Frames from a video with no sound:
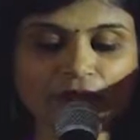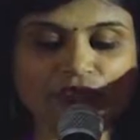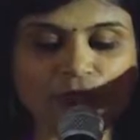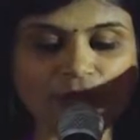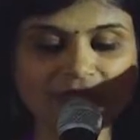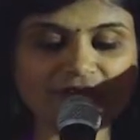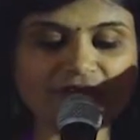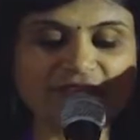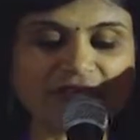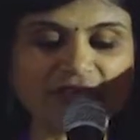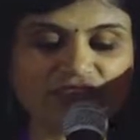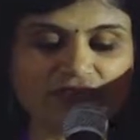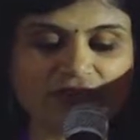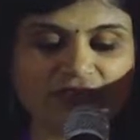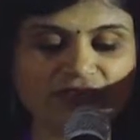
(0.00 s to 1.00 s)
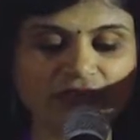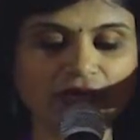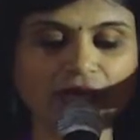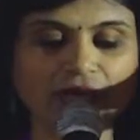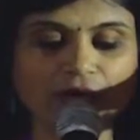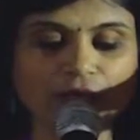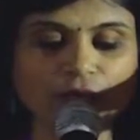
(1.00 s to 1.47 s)
So in such a
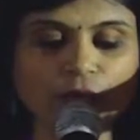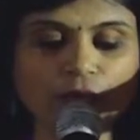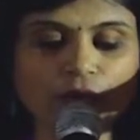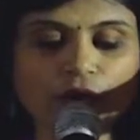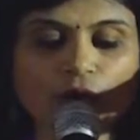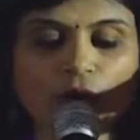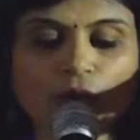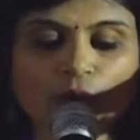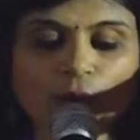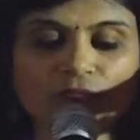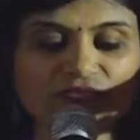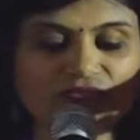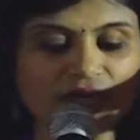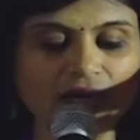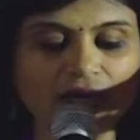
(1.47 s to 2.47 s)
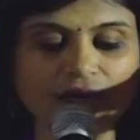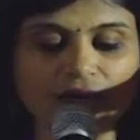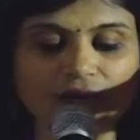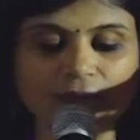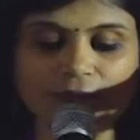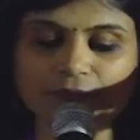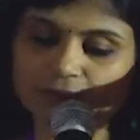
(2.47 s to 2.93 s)
scenario, Kumbh
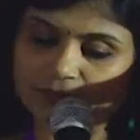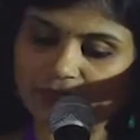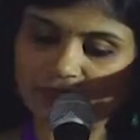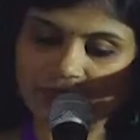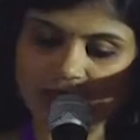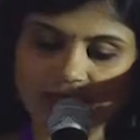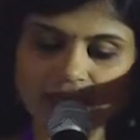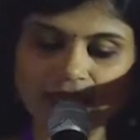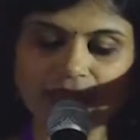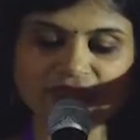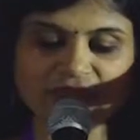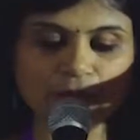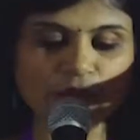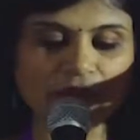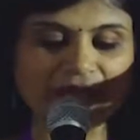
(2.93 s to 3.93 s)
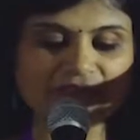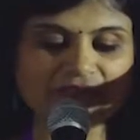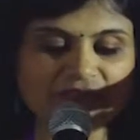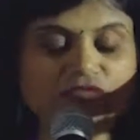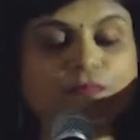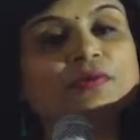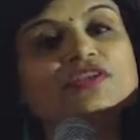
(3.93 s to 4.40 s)

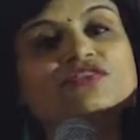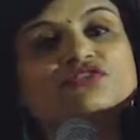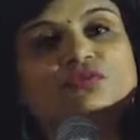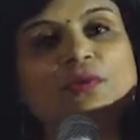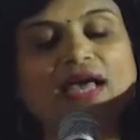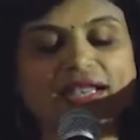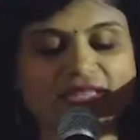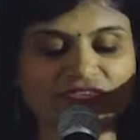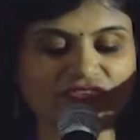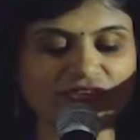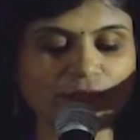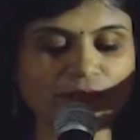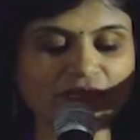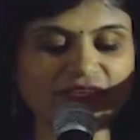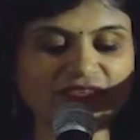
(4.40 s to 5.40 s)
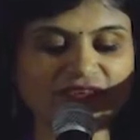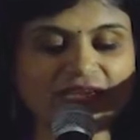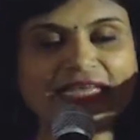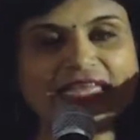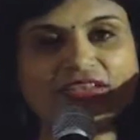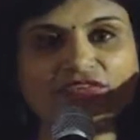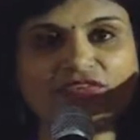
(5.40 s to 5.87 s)
symbolizes spirituality, which is
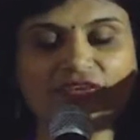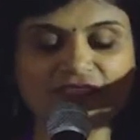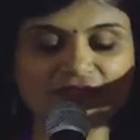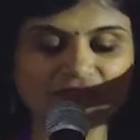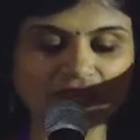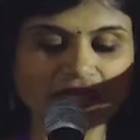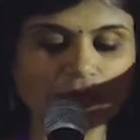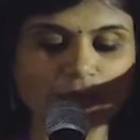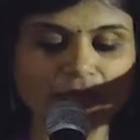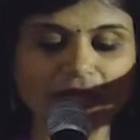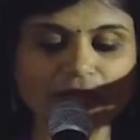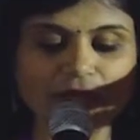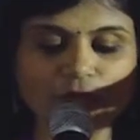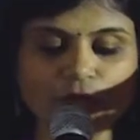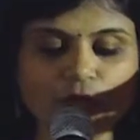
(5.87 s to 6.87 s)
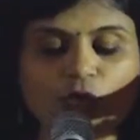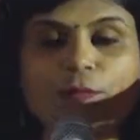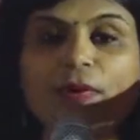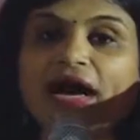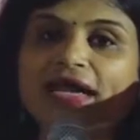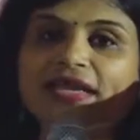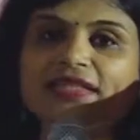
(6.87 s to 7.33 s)
an intrinsic value of
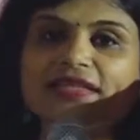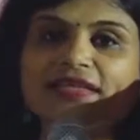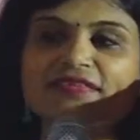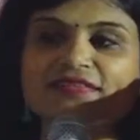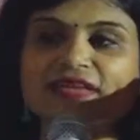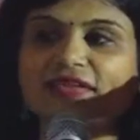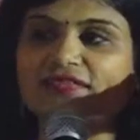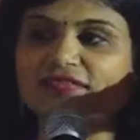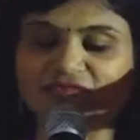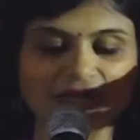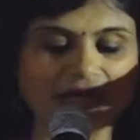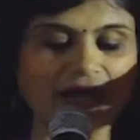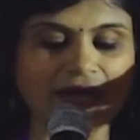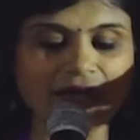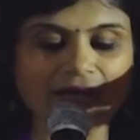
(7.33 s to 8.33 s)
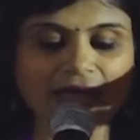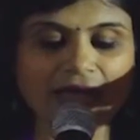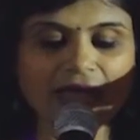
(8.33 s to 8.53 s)
Bhartiya Sanskar,